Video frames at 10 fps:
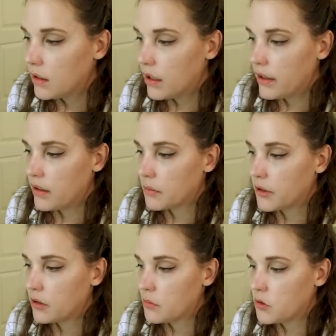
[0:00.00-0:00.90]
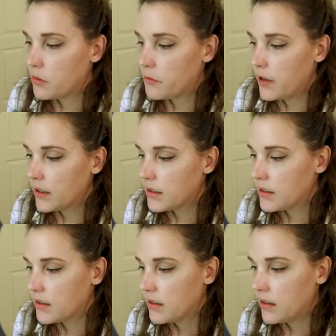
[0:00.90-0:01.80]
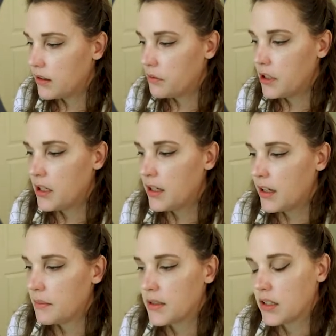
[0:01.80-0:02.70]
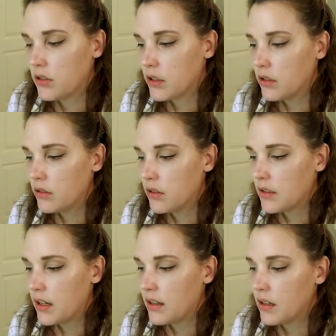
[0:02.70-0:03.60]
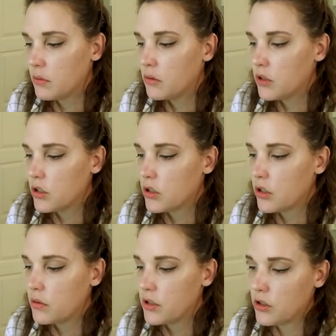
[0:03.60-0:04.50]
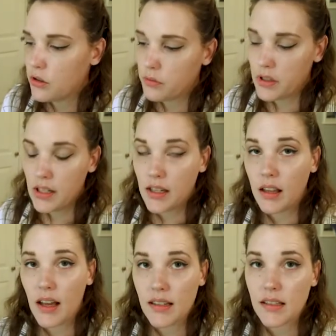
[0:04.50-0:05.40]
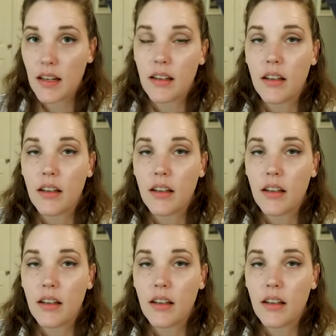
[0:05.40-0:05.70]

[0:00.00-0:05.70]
And then I'm gonna go up to Effect, 3D and Materials, and then I'm going to go into 3D Classic.